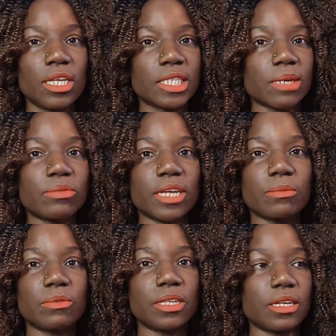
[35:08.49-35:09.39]

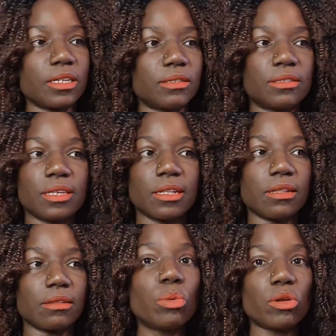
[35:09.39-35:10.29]
Sometimes they
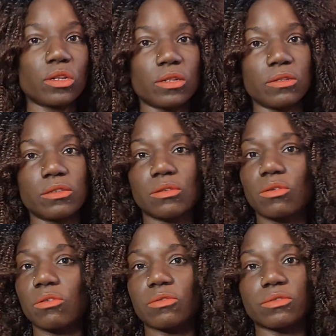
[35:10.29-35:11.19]
sell bottles
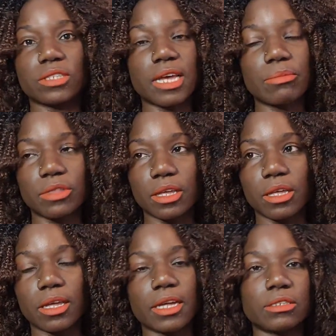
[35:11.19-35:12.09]
of
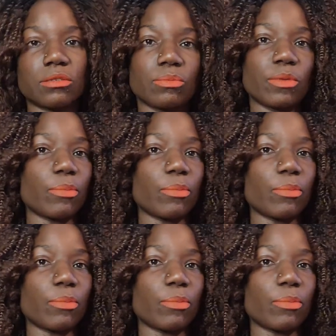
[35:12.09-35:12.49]
something at a